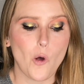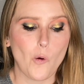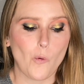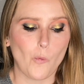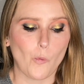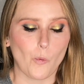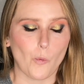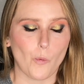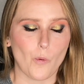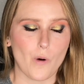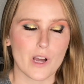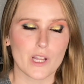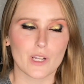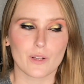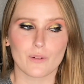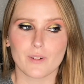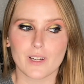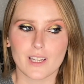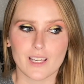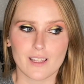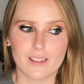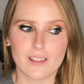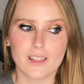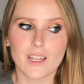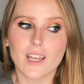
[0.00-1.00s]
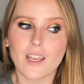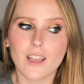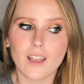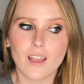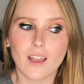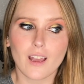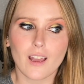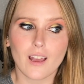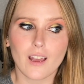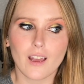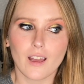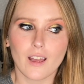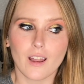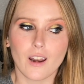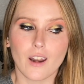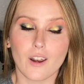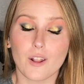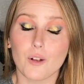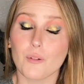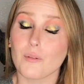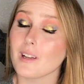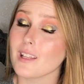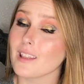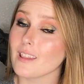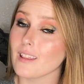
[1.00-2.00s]
What do we think? Do
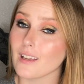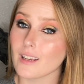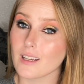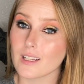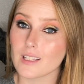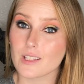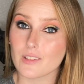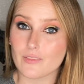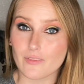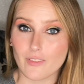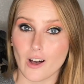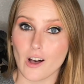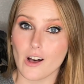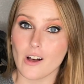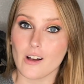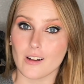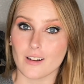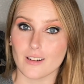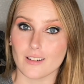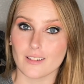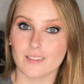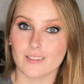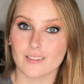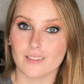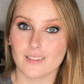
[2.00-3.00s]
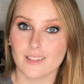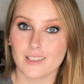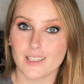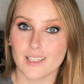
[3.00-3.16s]
we think it's fall?